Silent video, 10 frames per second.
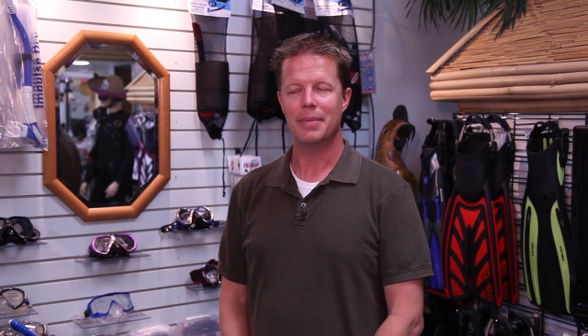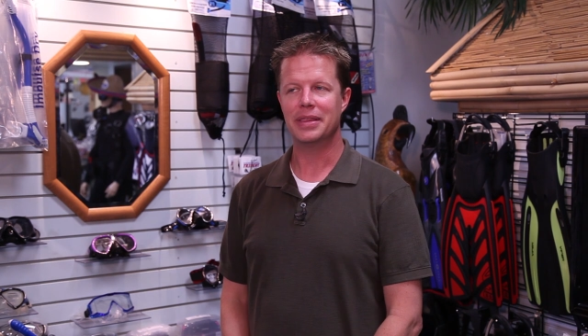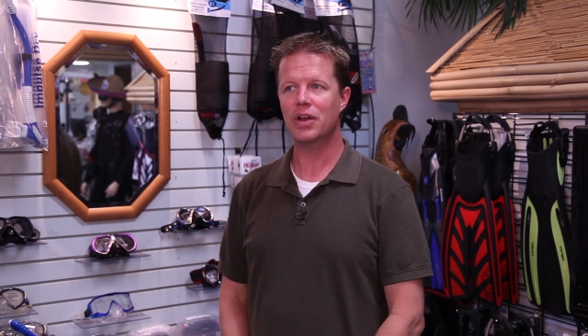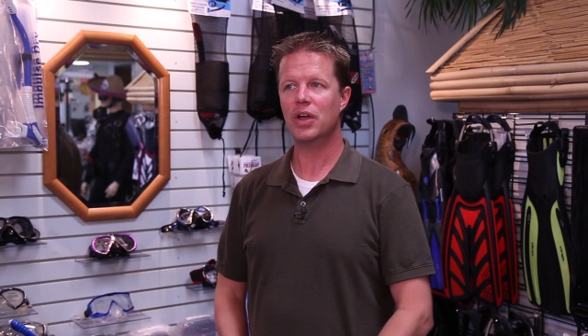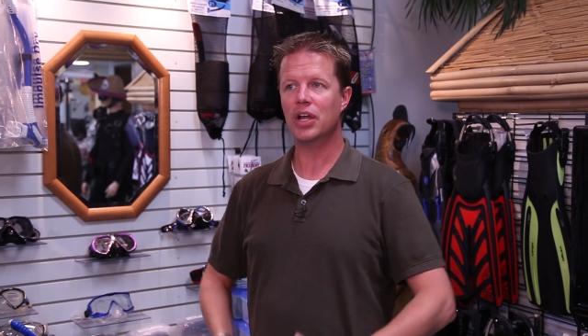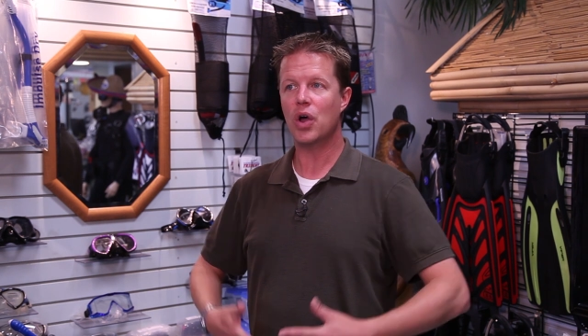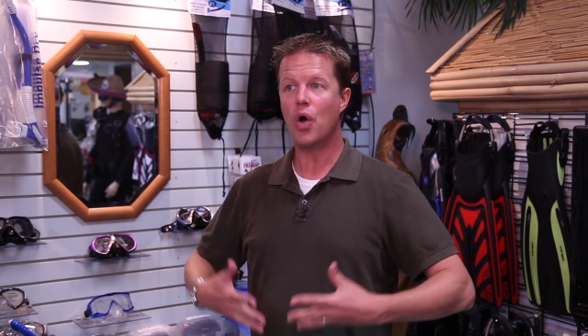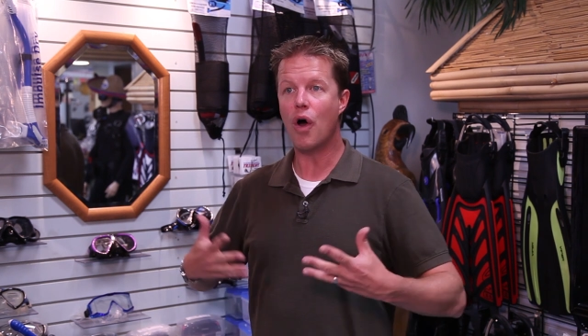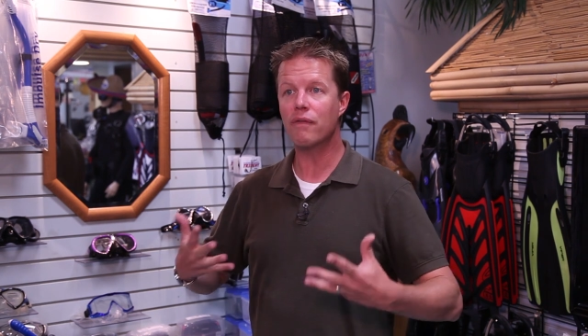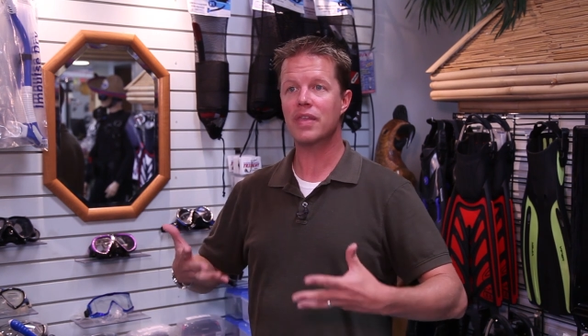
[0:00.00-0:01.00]
but they're going to
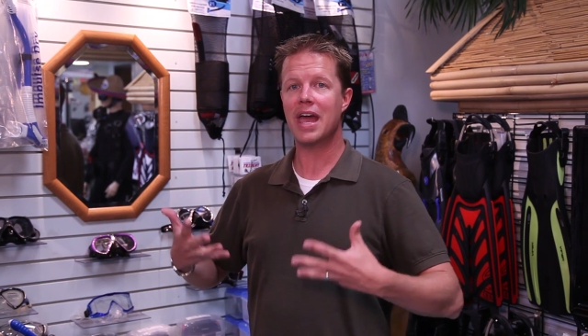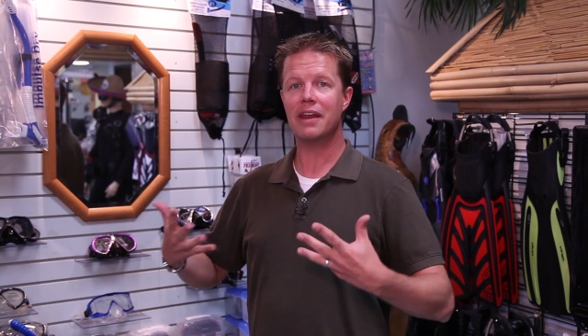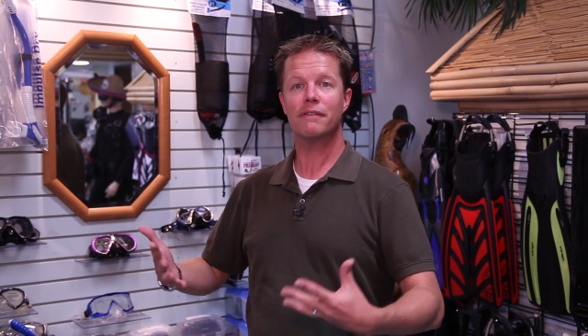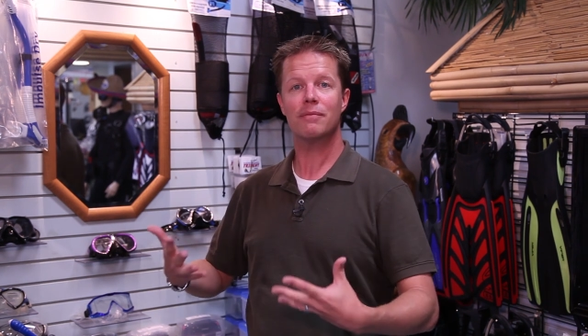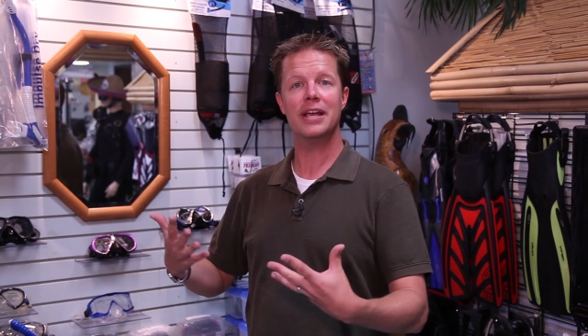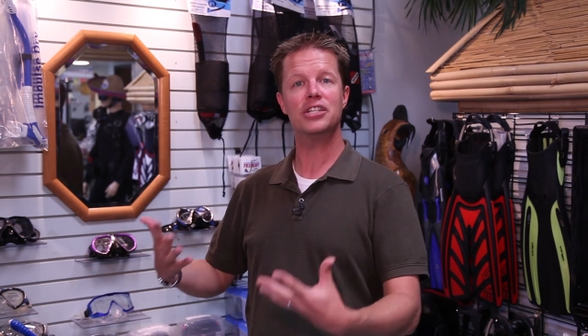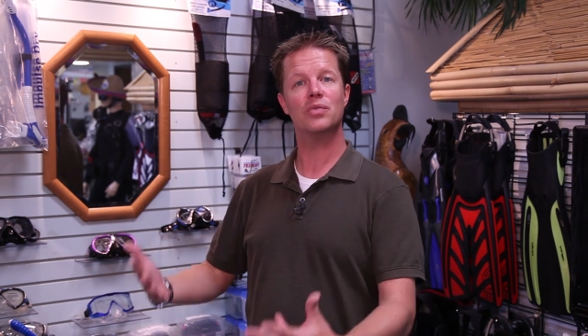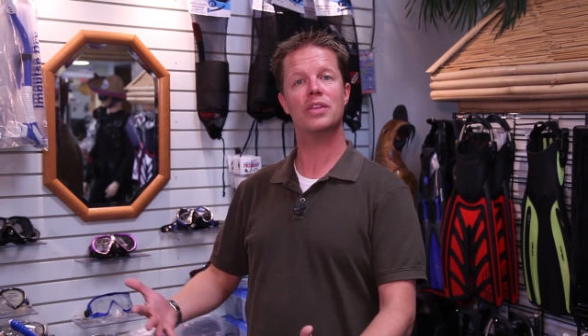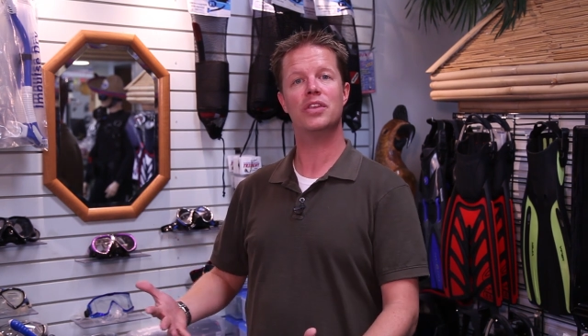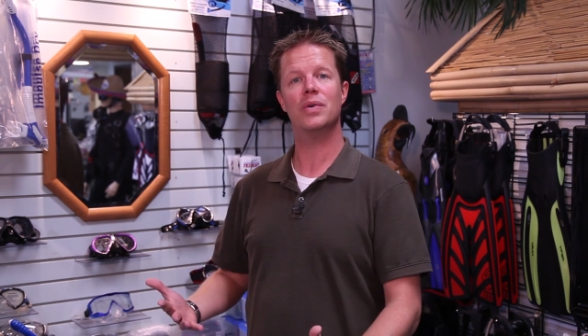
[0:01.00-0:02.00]
go over that
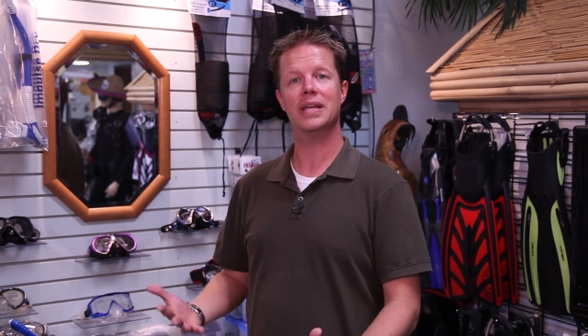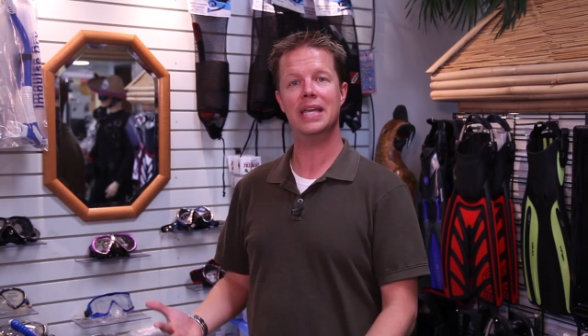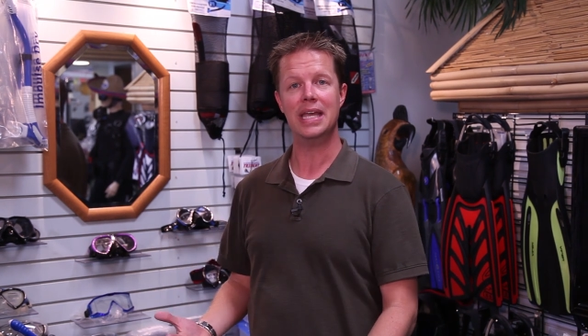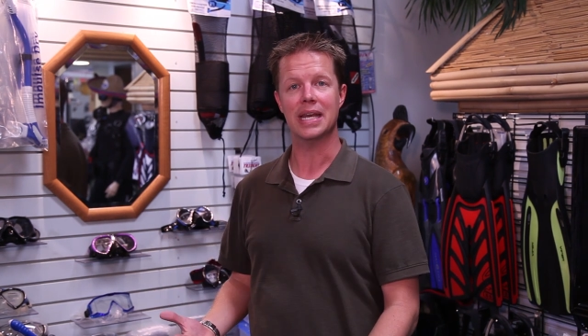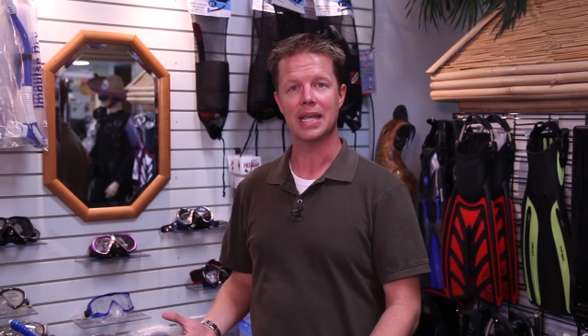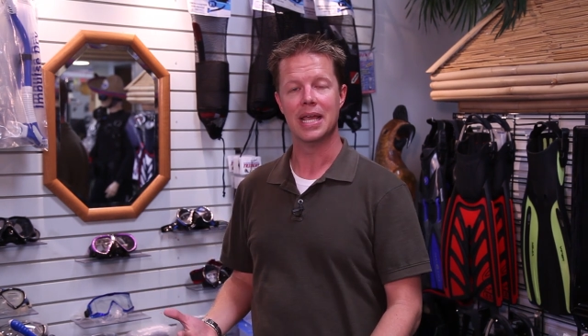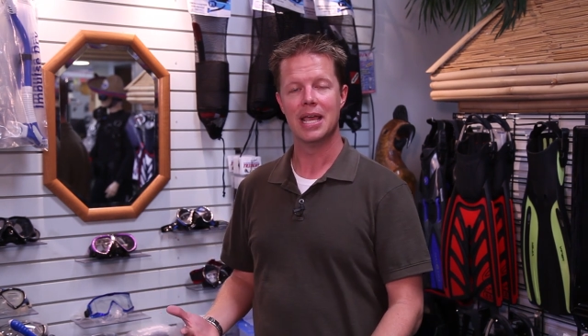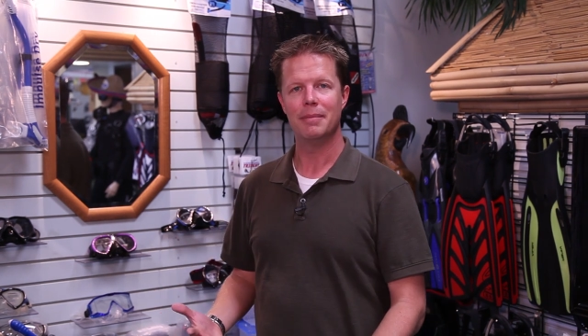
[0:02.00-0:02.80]
information with you again